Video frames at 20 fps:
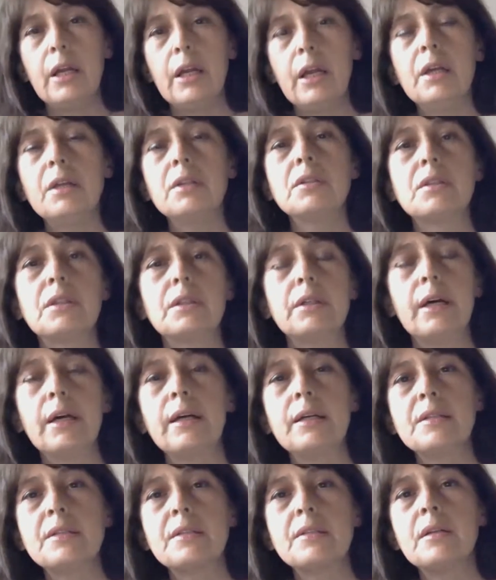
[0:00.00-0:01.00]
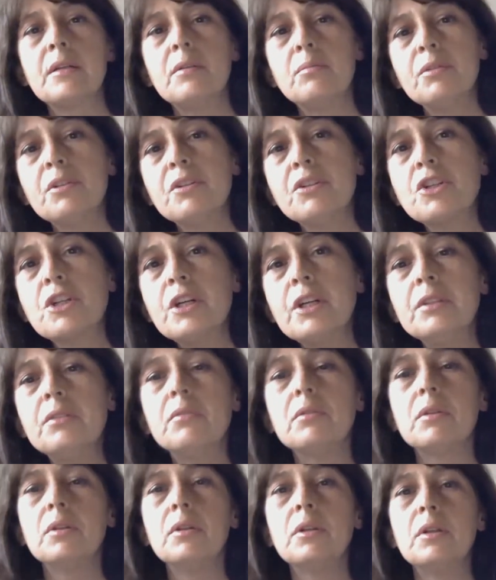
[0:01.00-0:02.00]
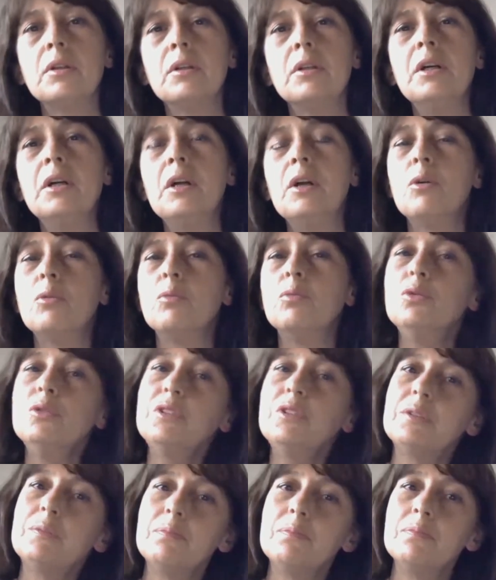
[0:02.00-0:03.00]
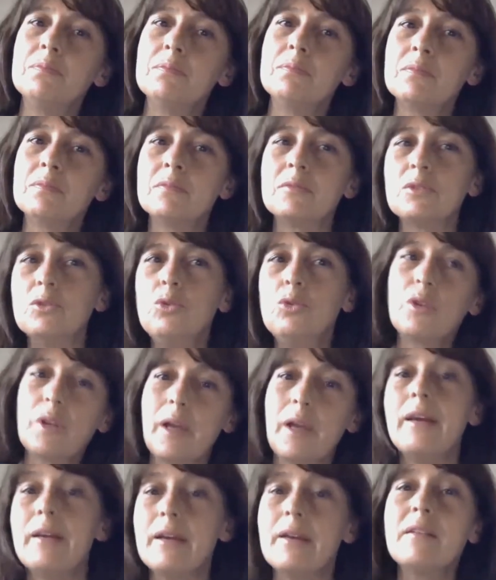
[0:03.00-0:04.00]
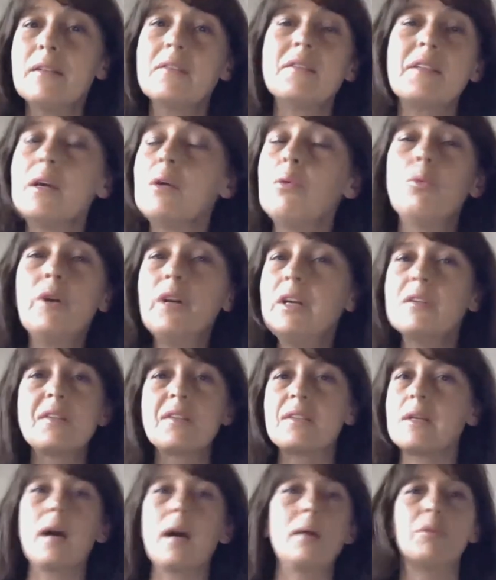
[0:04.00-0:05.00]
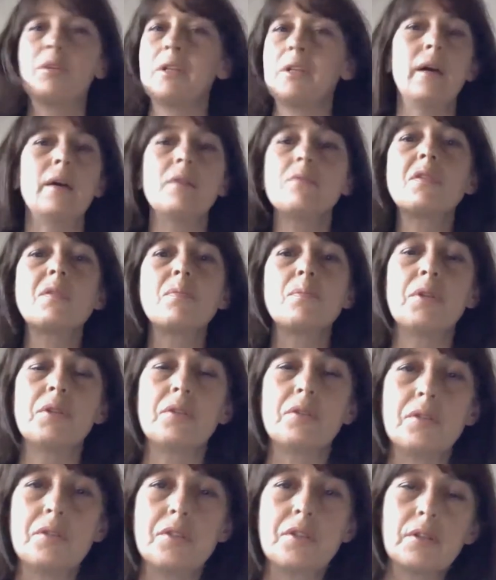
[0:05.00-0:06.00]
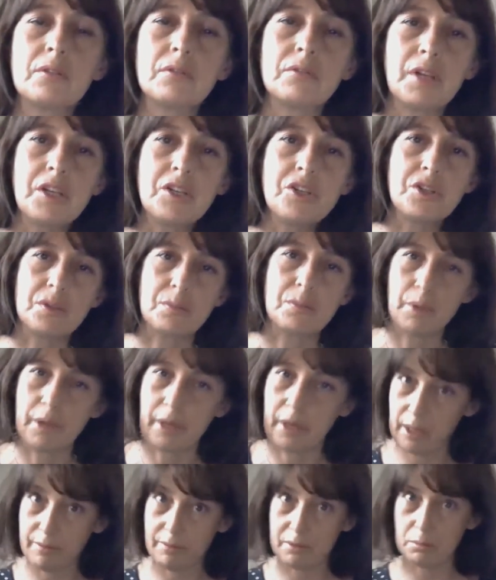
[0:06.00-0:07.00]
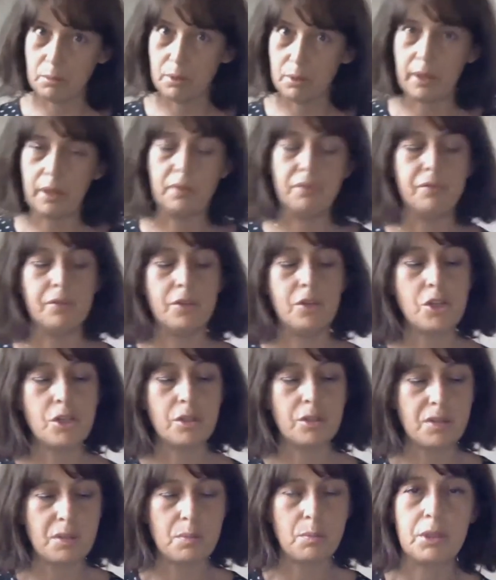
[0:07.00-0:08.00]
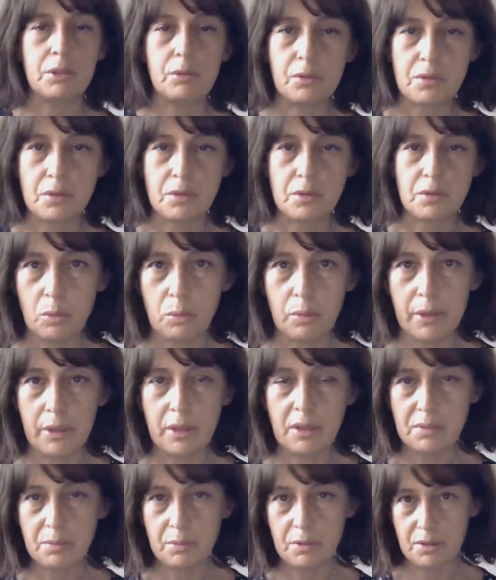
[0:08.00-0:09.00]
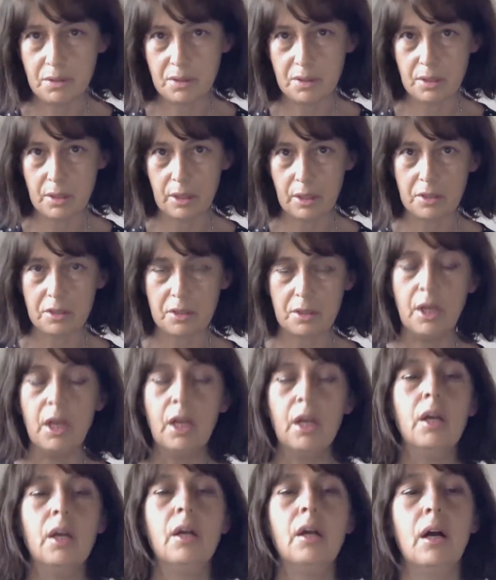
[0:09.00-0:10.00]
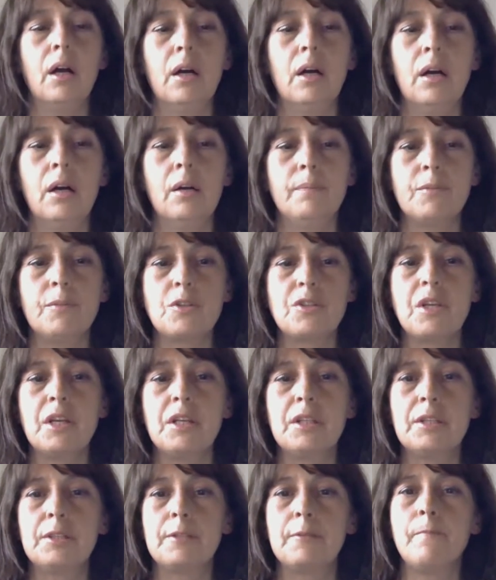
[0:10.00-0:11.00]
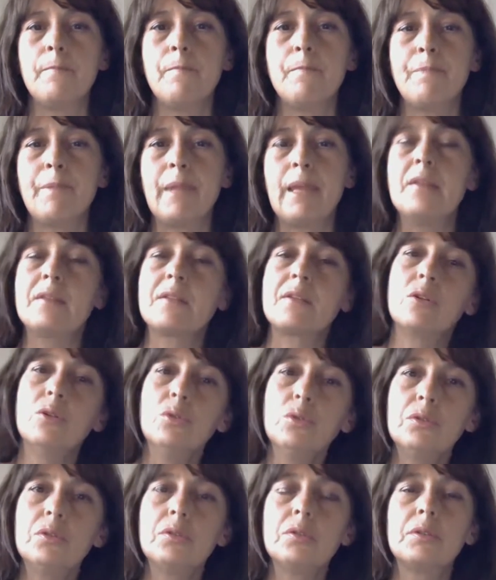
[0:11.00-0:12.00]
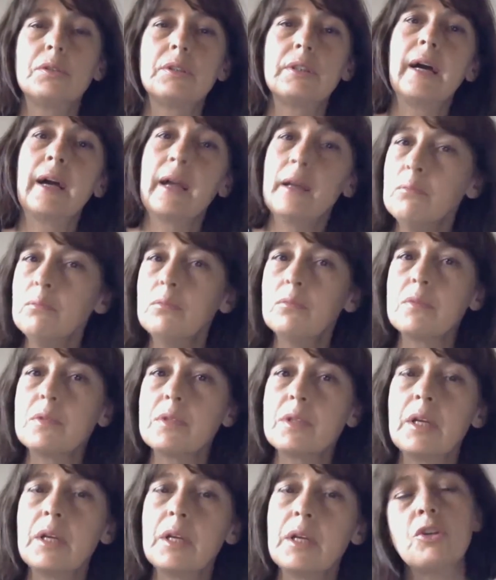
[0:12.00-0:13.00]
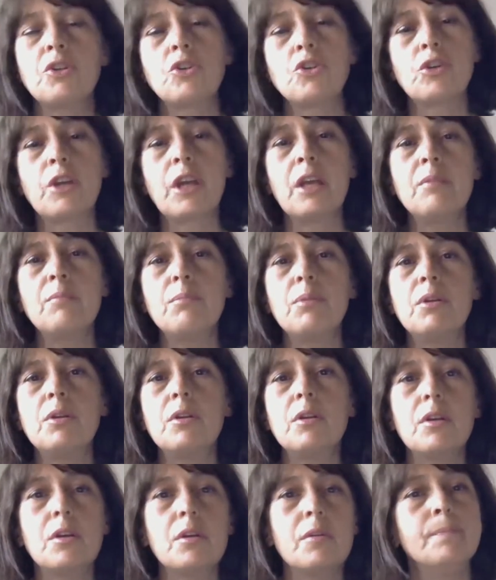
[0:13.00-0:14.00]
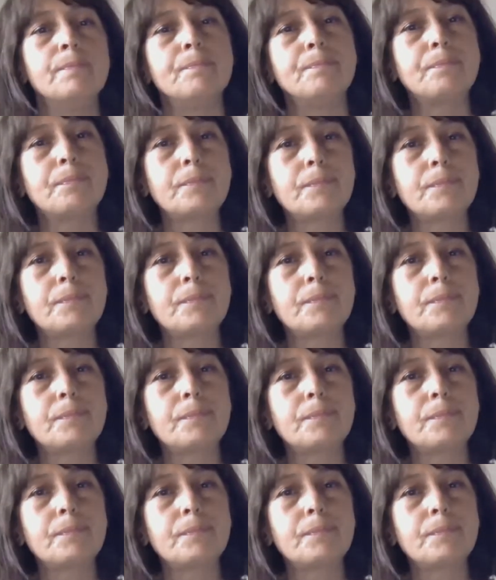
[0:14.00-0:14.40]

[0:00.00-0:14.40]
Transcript: And Azerbaijan would look, there were some announcements and declarations by officials, but also by expert society, that it's good time that which can be